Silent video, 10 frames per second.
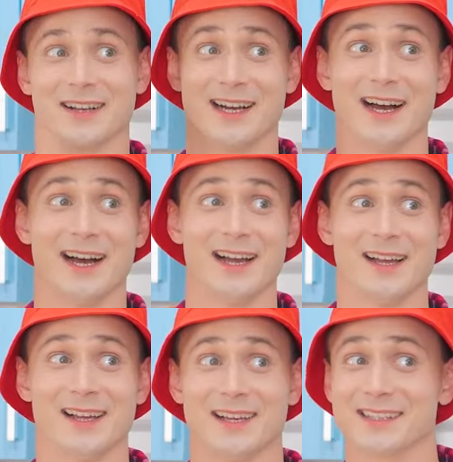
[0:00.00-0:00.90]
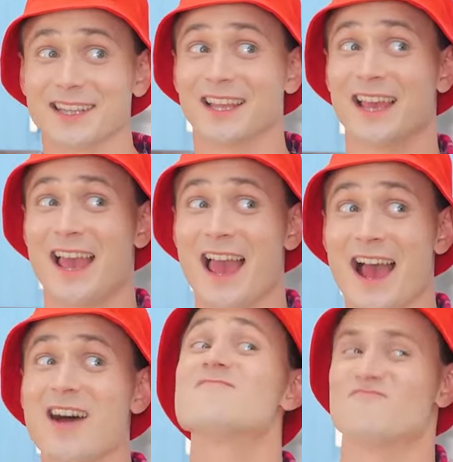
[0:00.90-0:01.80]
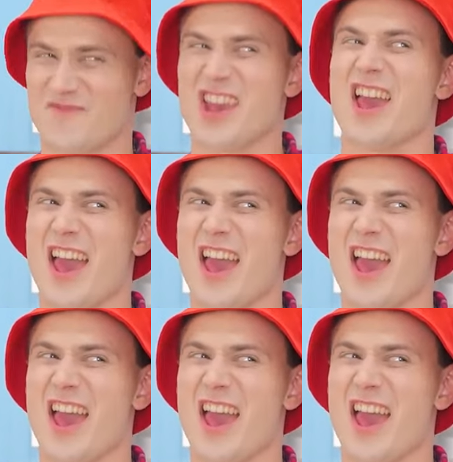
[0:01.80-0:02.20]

See? Egg socks! I'm a